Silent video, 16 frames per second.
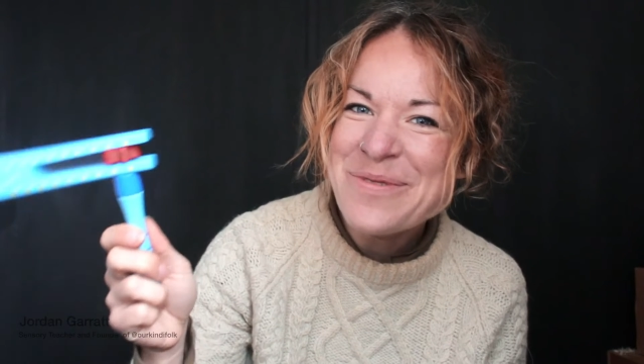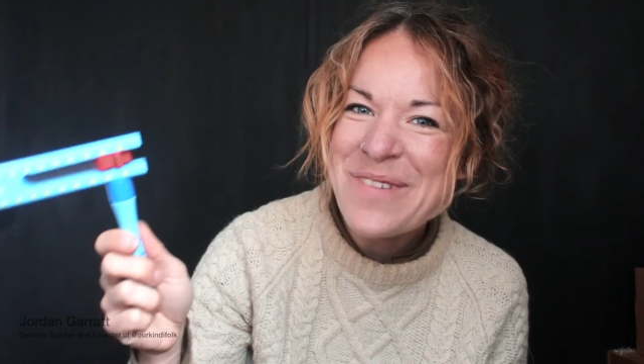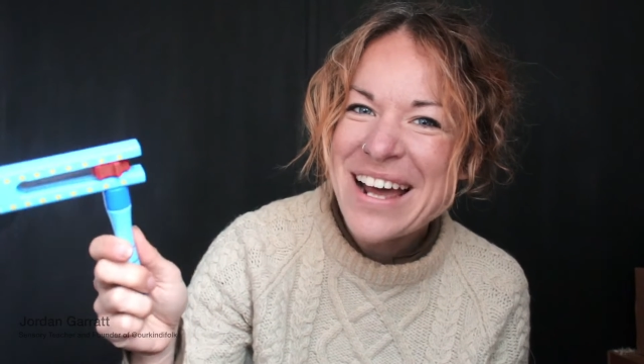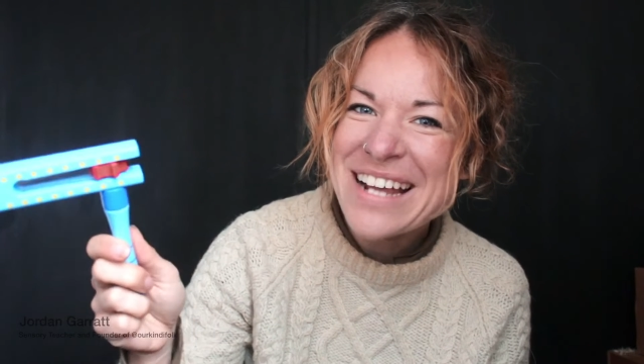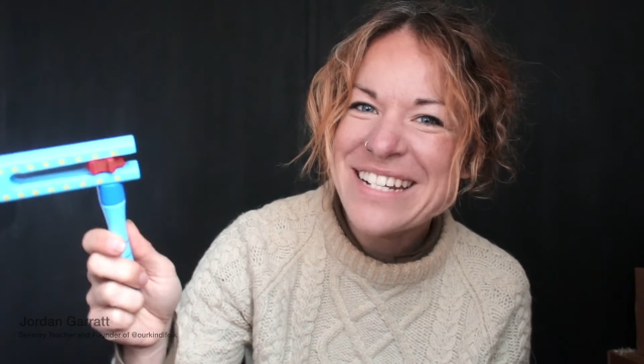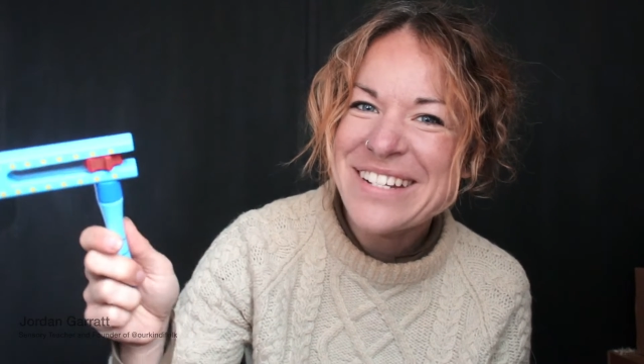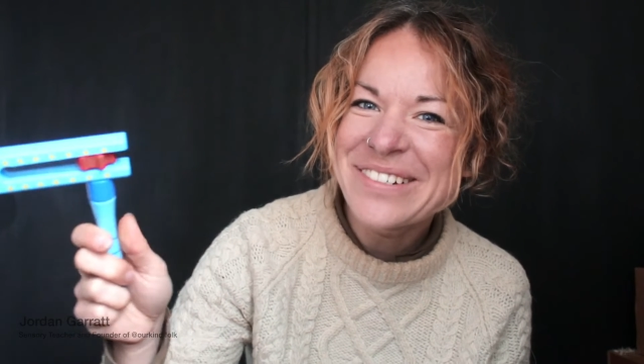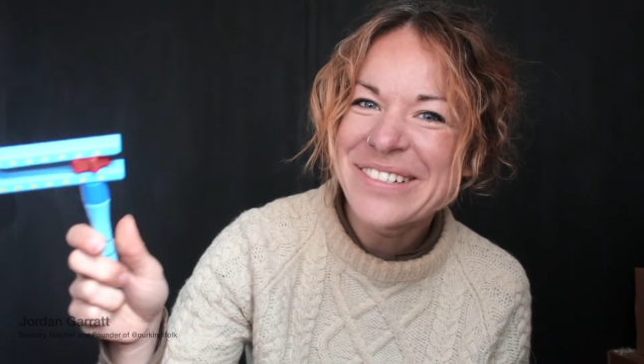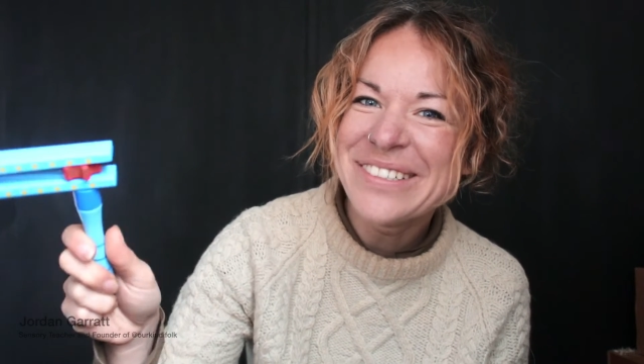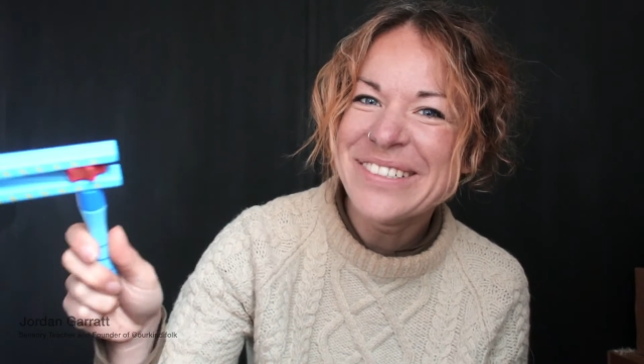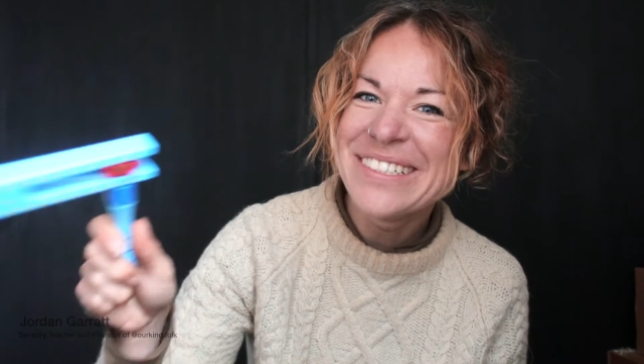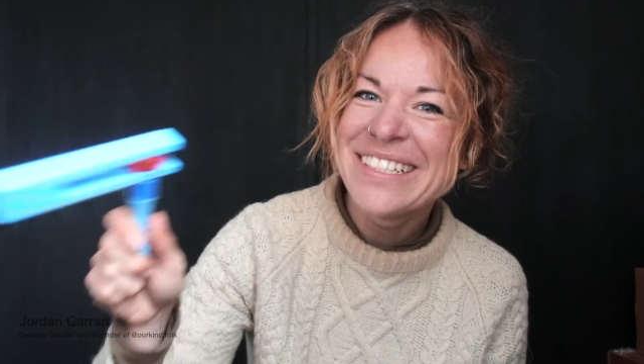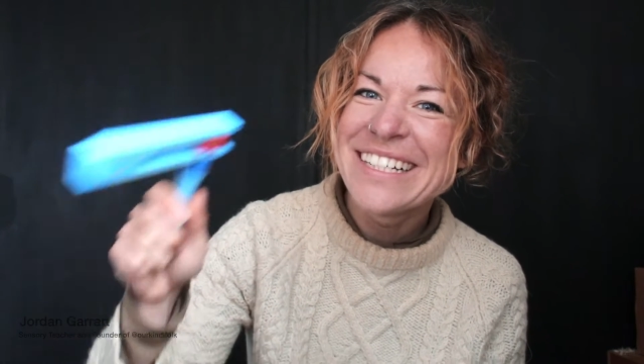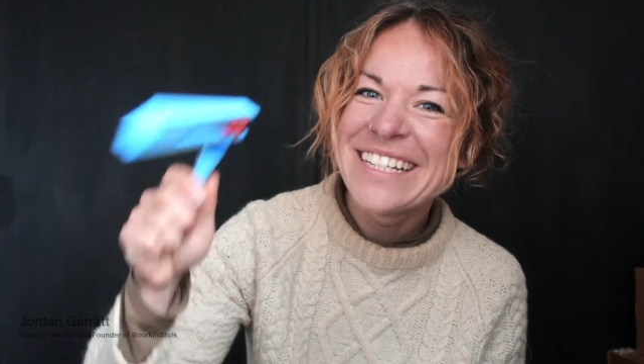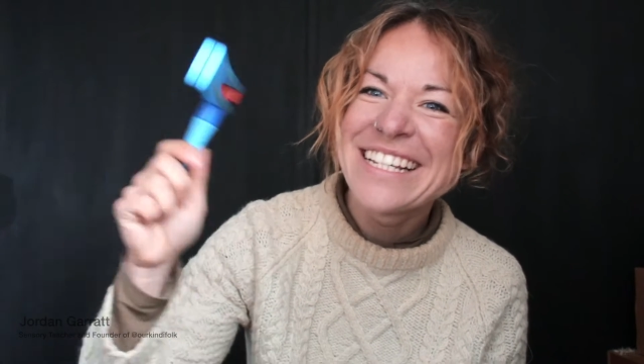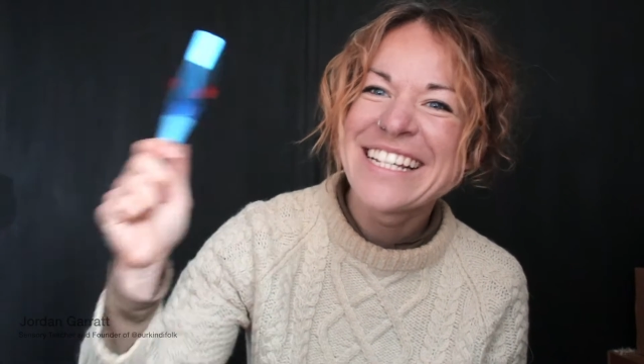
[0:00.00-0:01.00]
rattle.
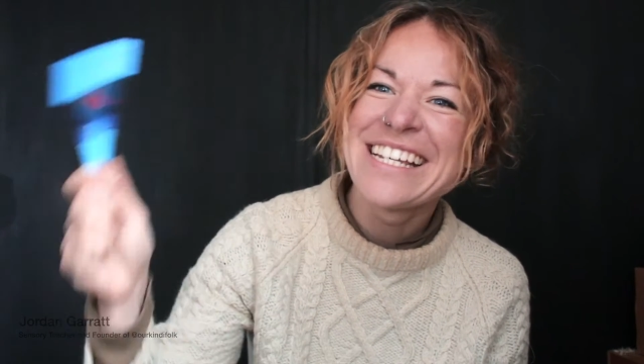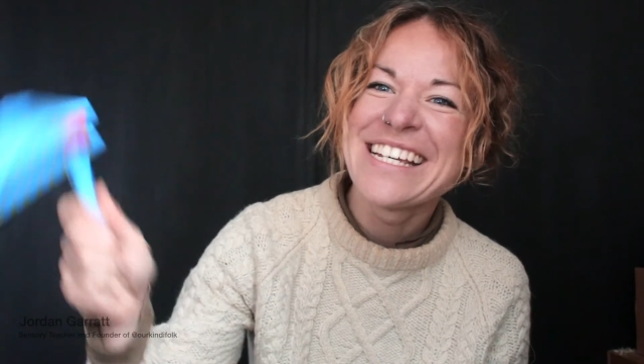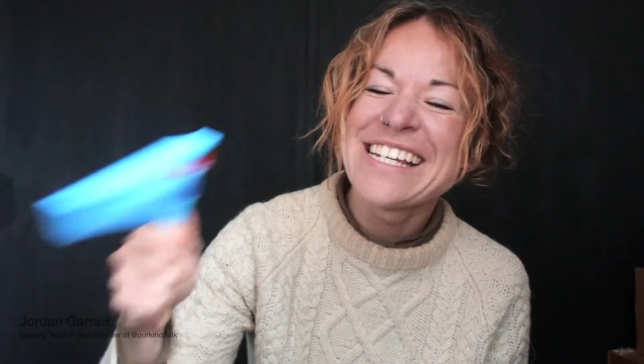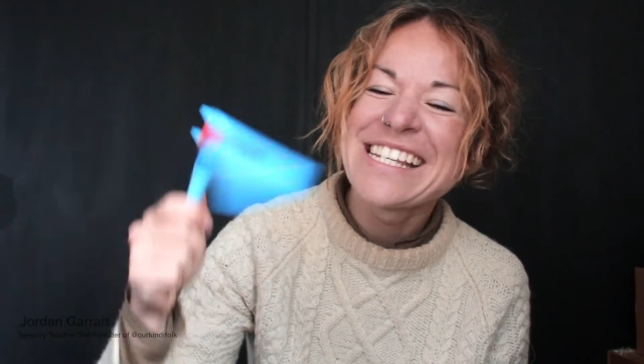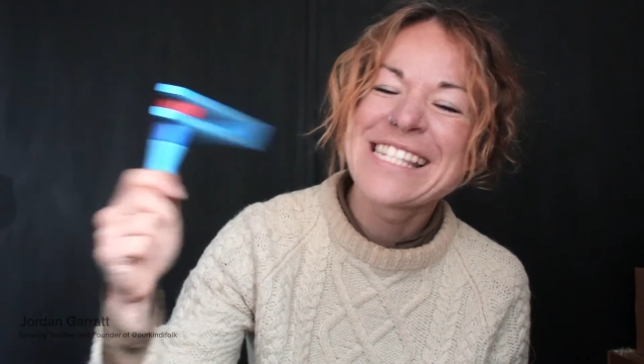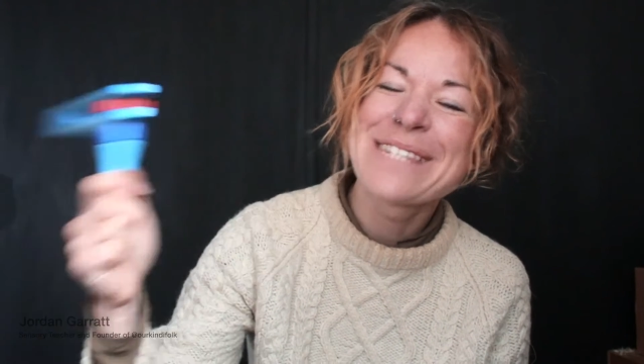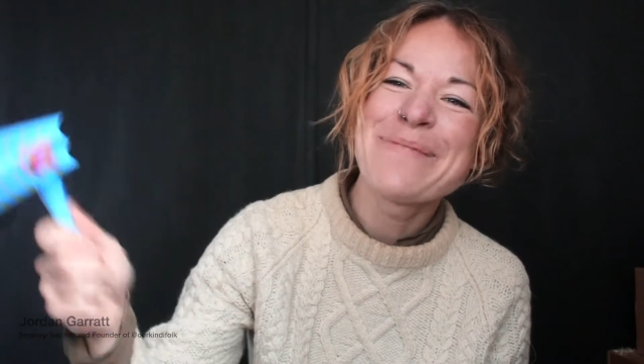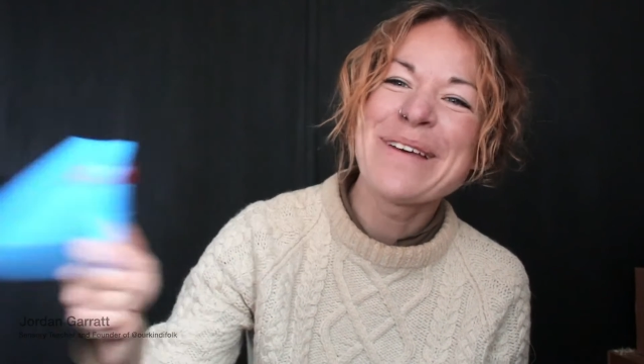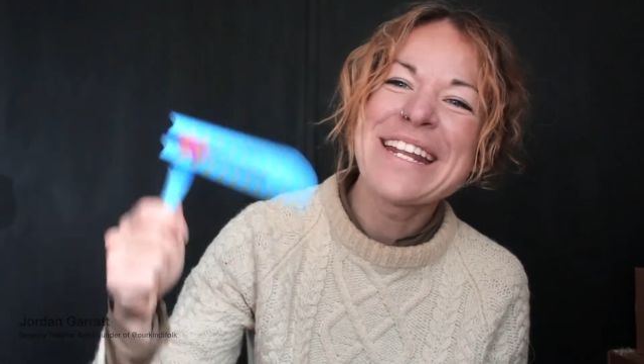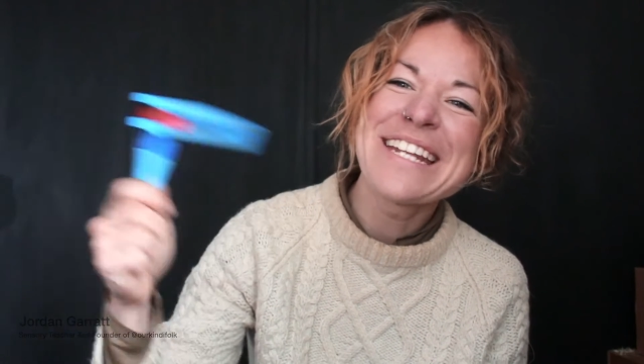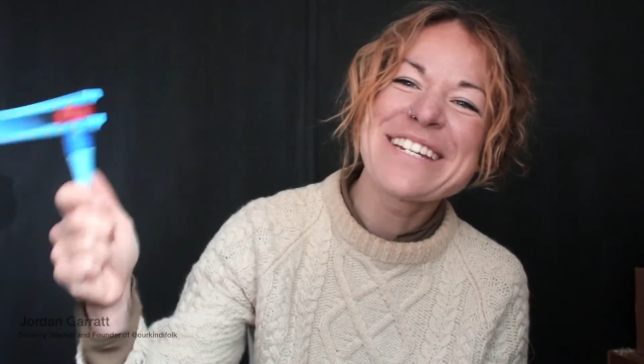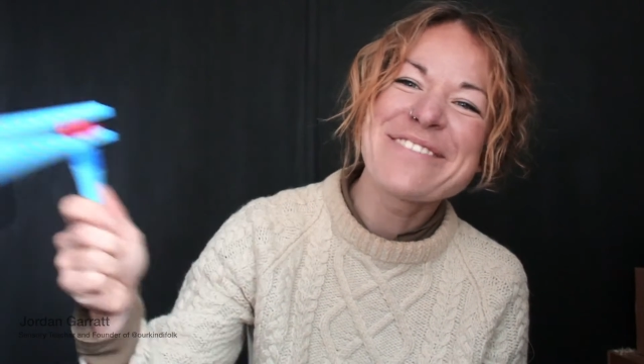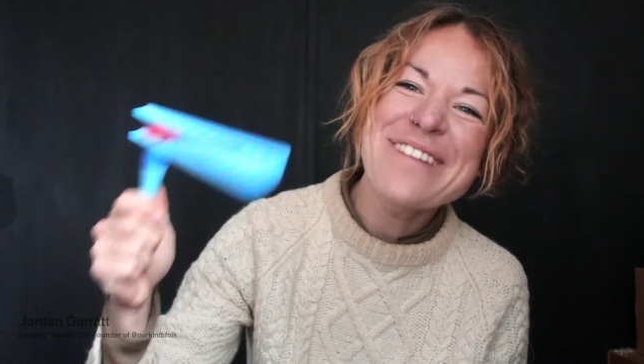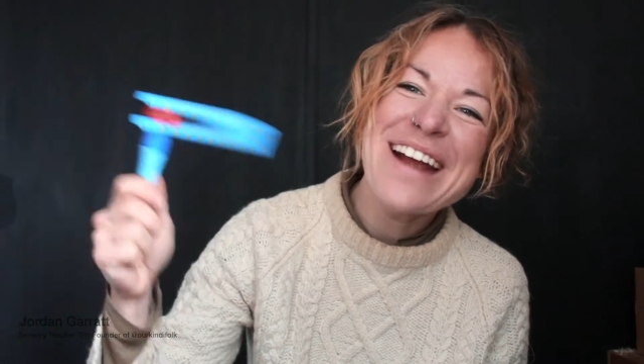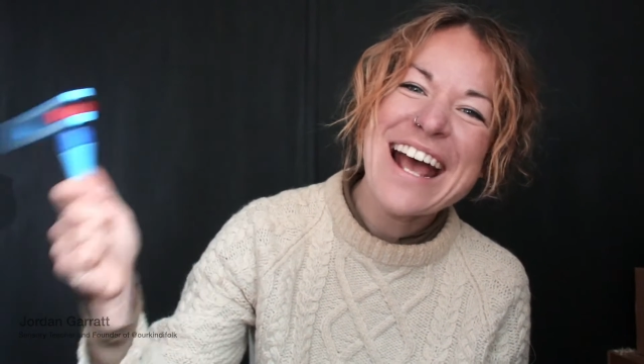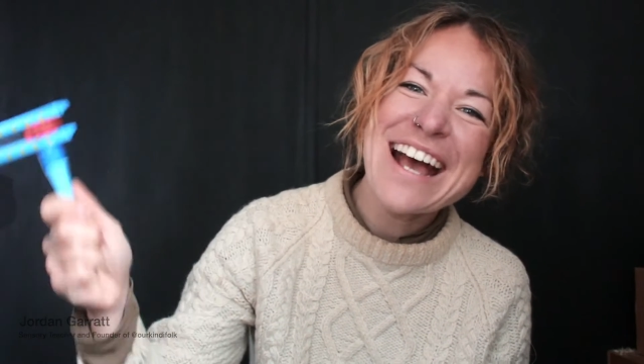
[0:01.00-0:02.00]
Spin it
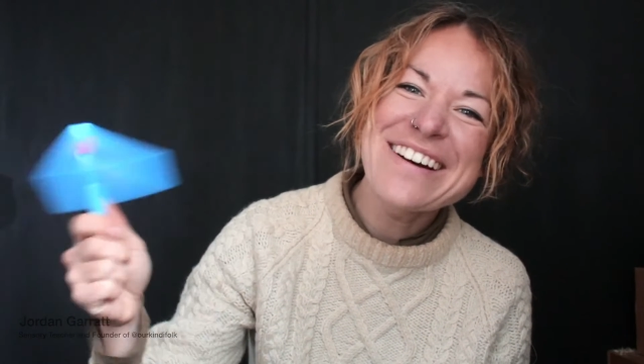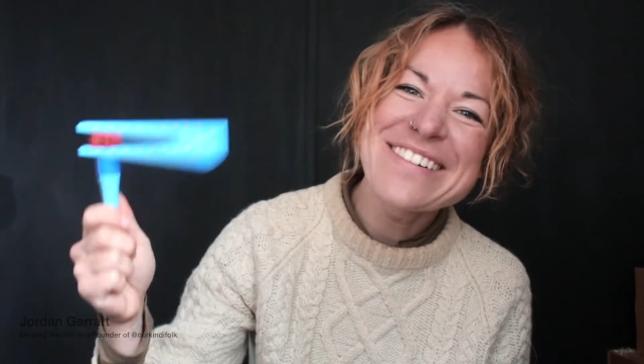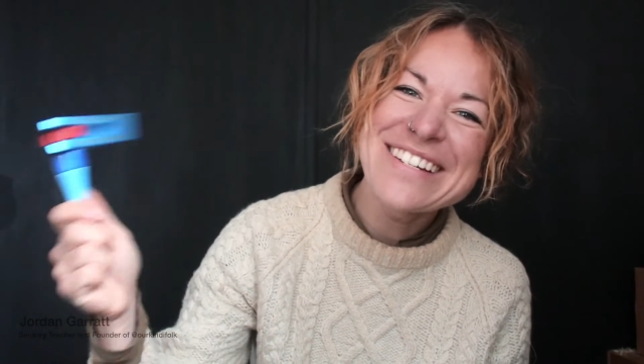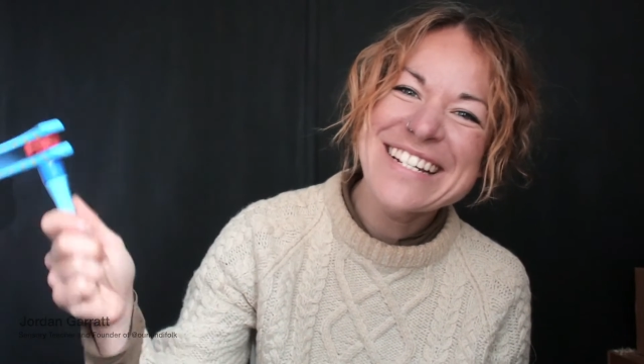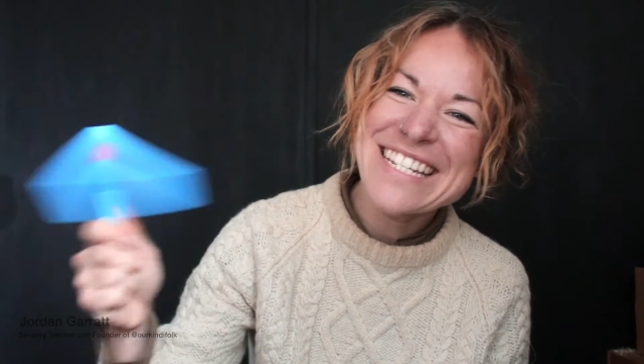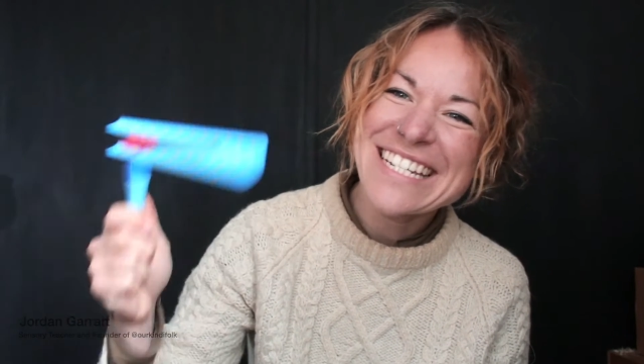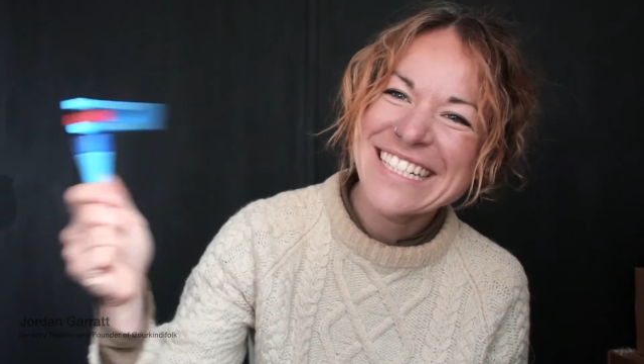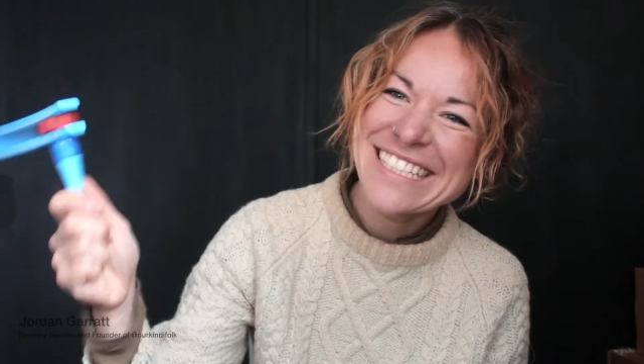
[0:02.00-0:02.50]
around